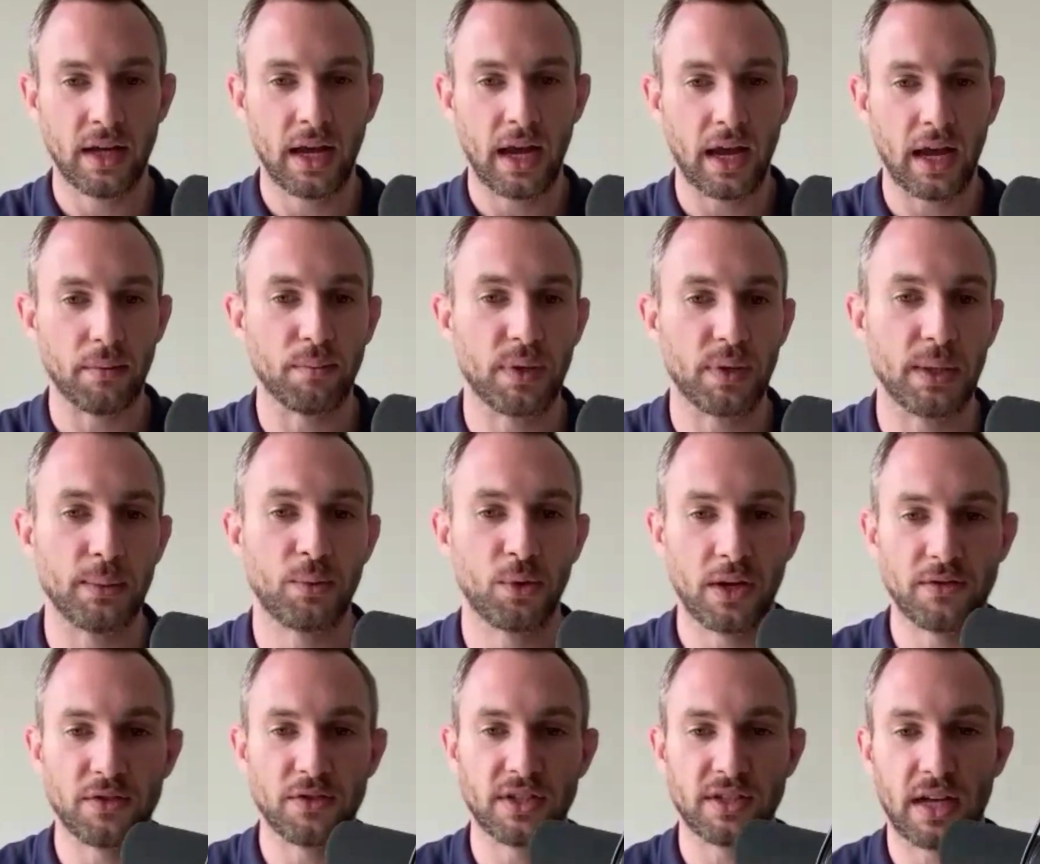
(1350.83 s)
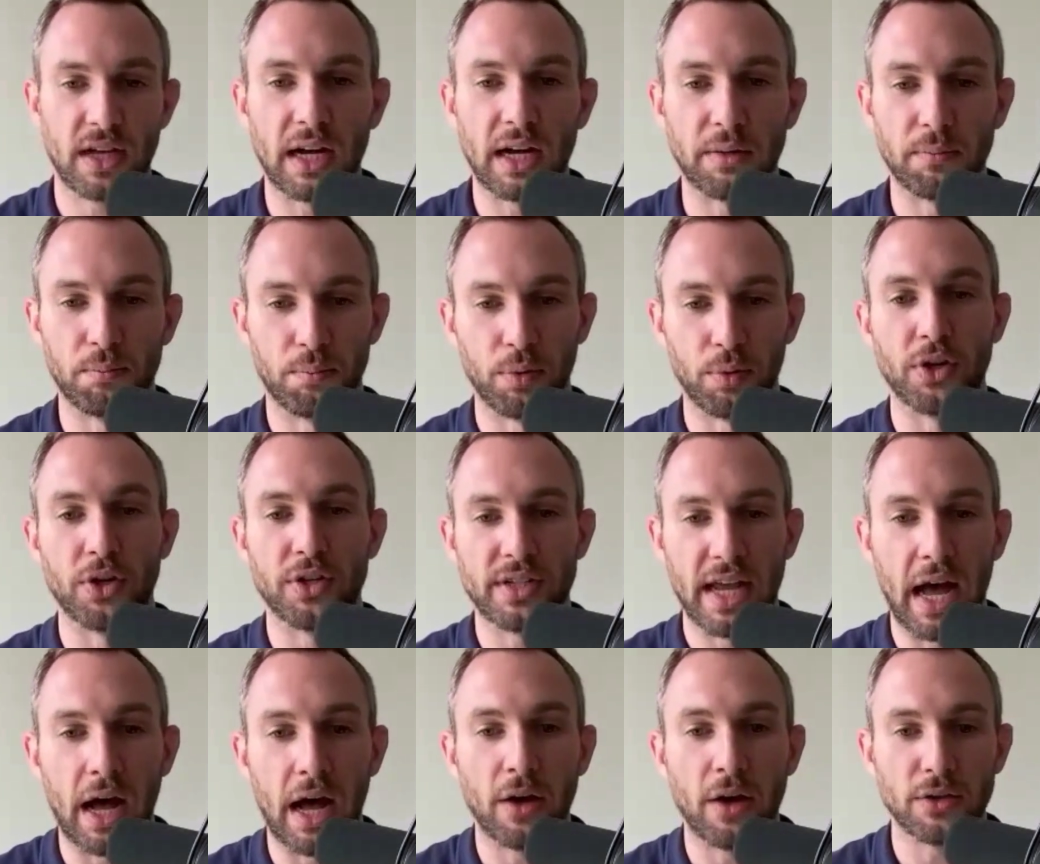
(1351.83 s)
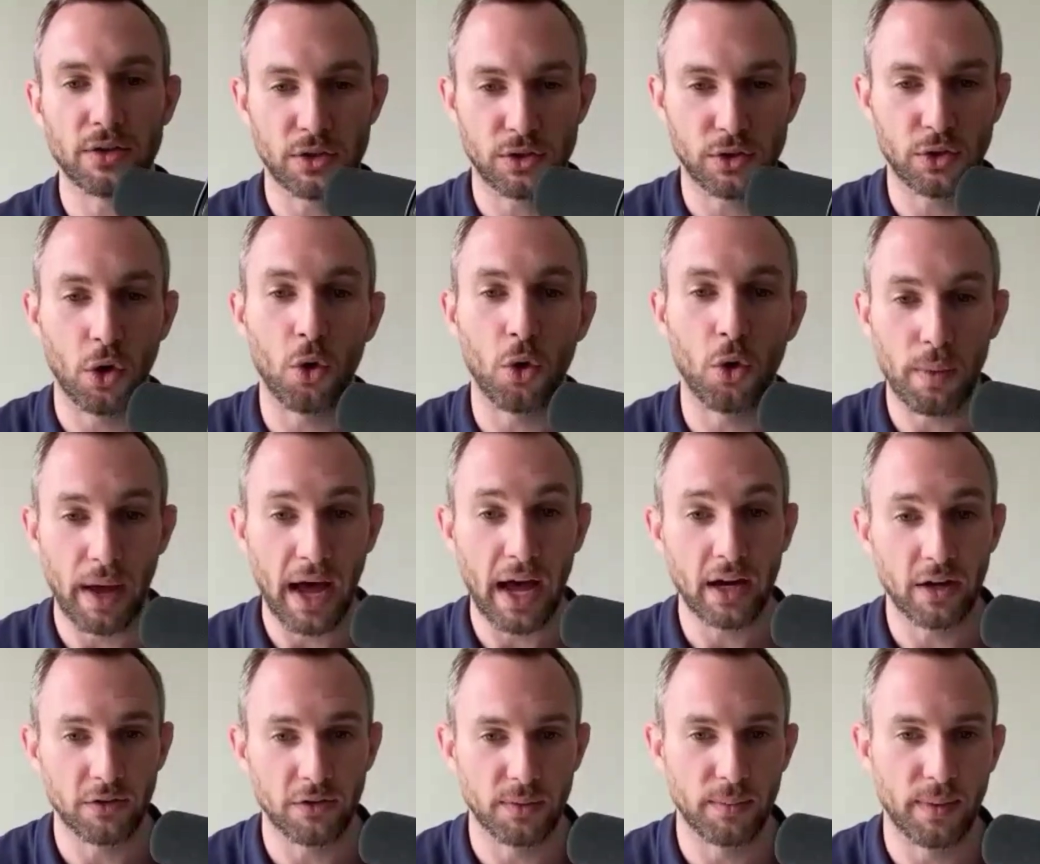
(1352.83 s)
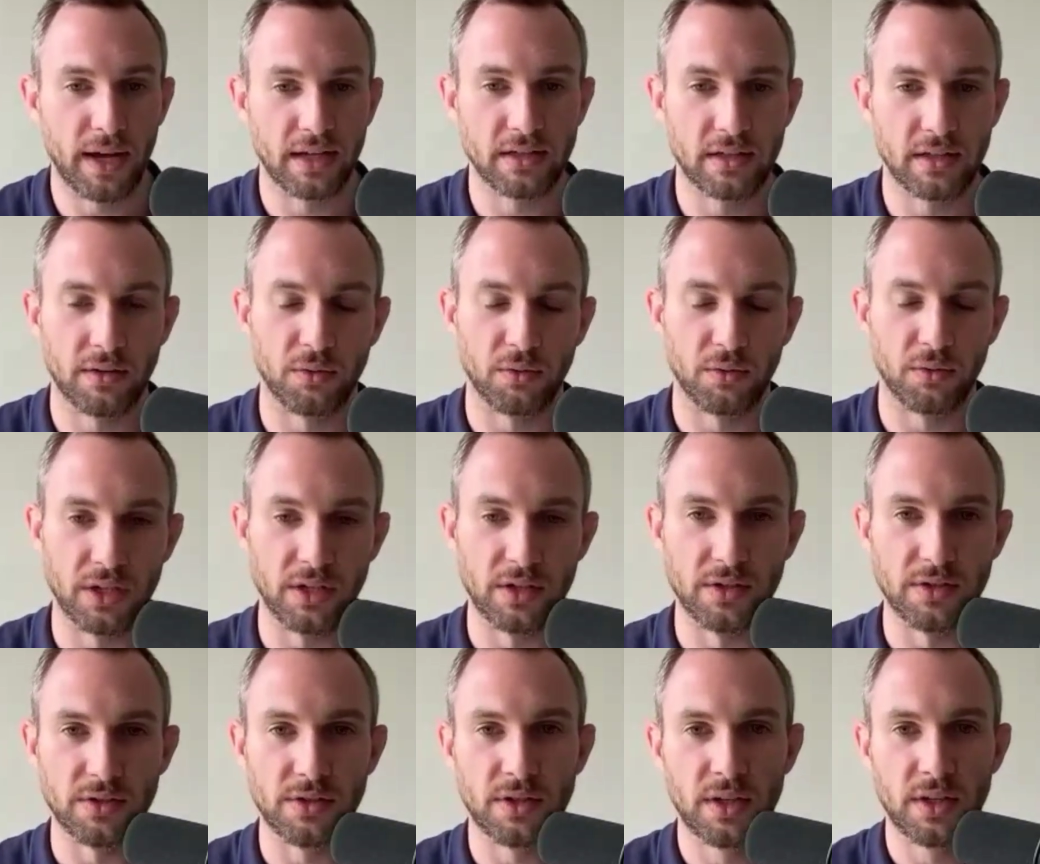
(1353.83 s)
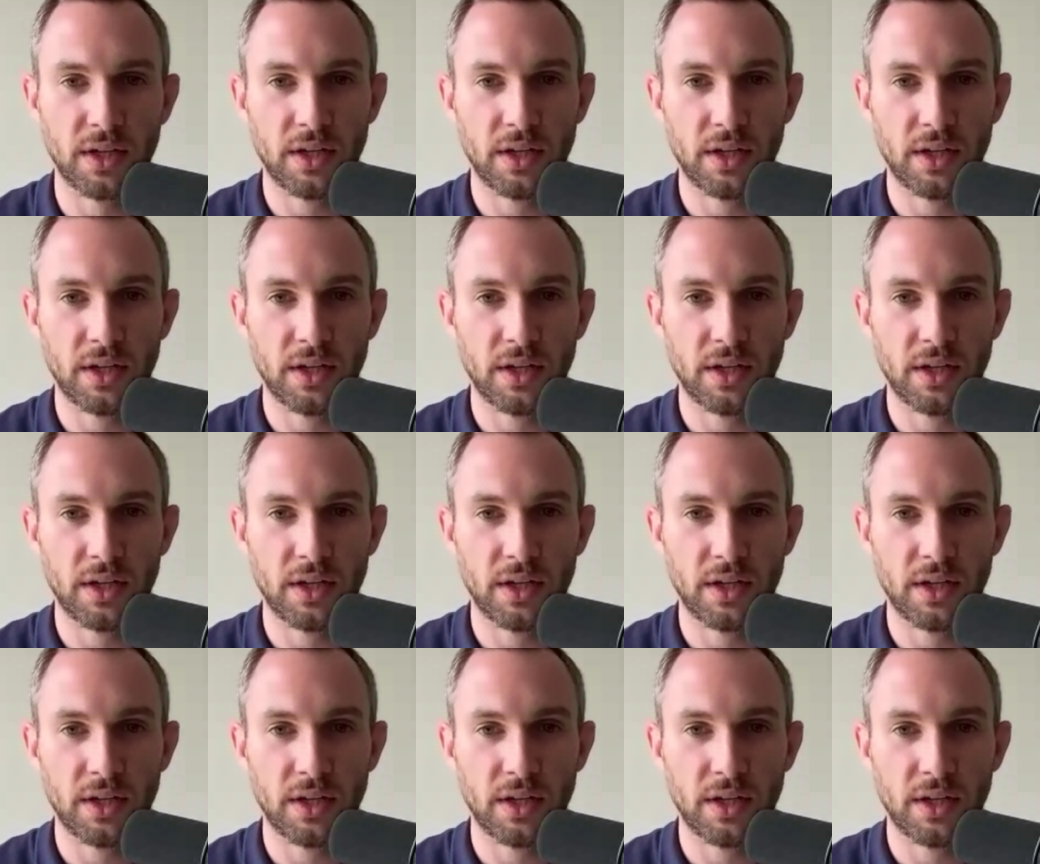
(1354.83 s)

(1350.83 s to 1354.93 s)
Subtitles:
And people have just gotten burnt out so bad over the past several years